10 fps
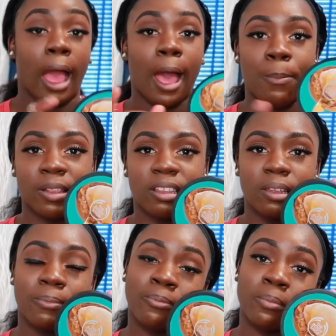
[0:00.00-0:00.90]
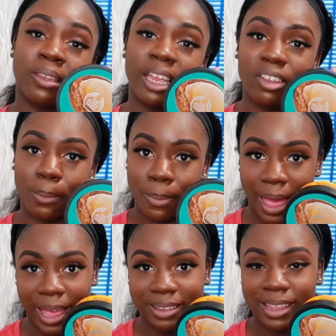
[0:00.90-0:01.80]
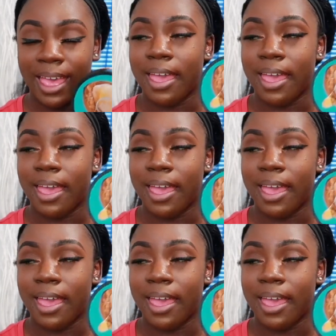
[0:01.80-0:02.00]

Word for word: i picked this up from tj maxx